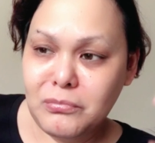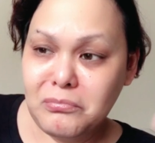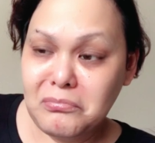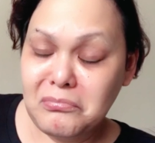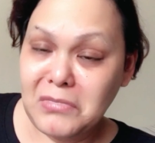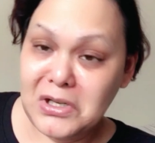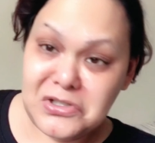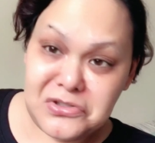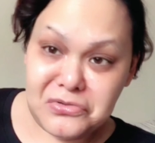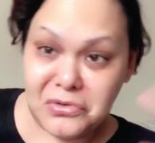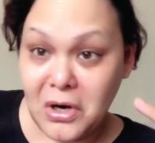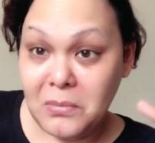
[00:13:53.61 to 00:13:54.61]
my
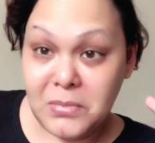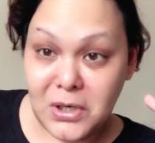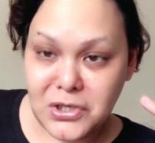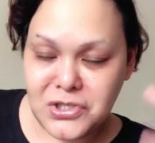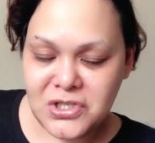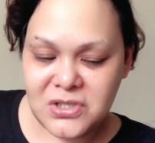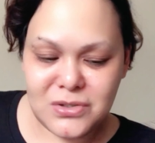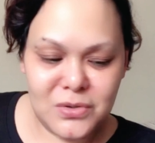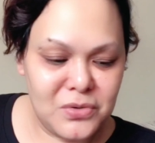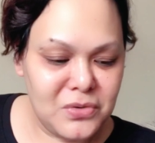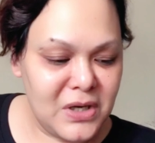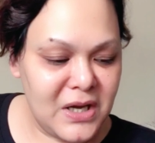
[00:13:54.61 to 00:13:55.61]
strong blush.
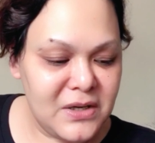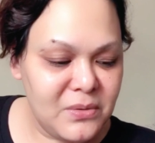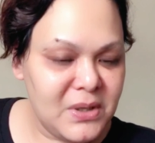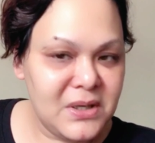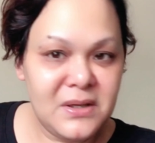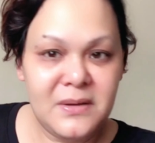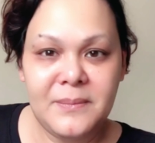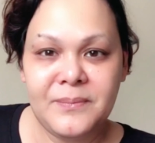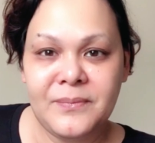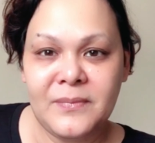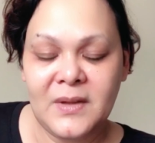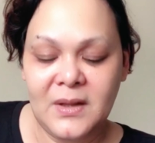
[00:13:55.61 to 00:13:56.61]
So anyway,
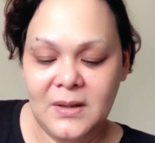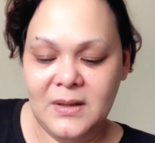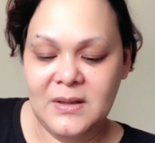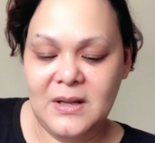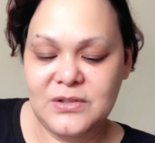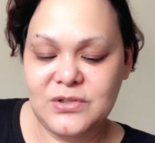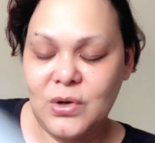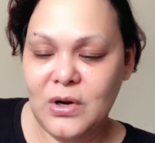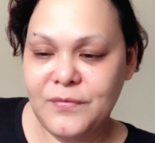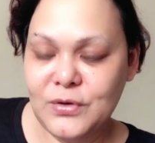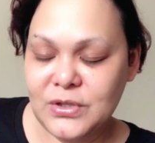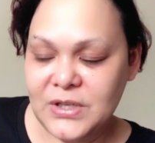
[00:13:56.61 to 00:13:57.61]
that's all
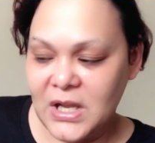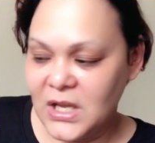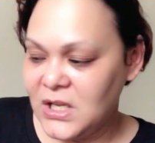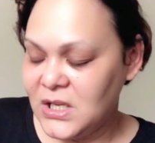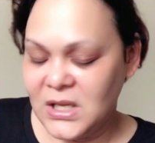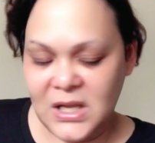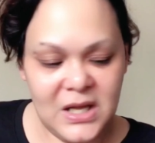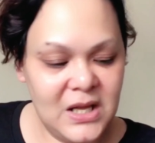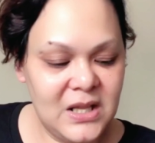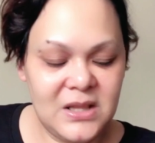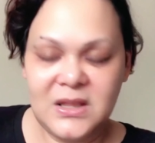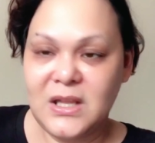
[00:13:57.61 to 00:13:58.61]
for today.
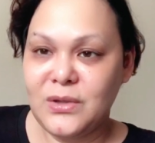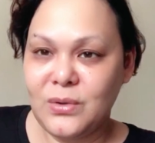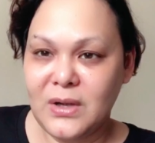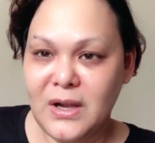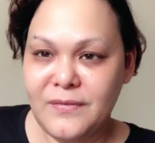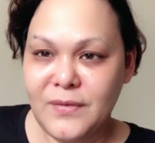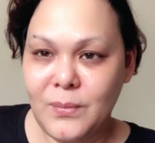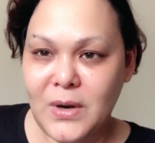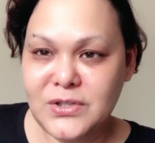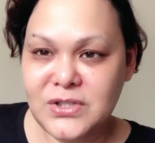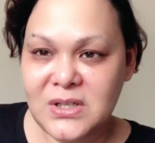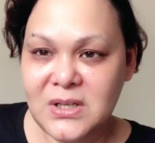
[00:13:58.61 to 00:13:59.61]
And thank you again for
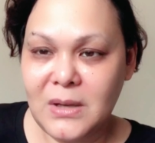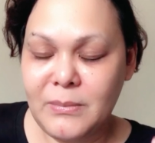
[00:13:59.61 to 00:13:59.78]
watching.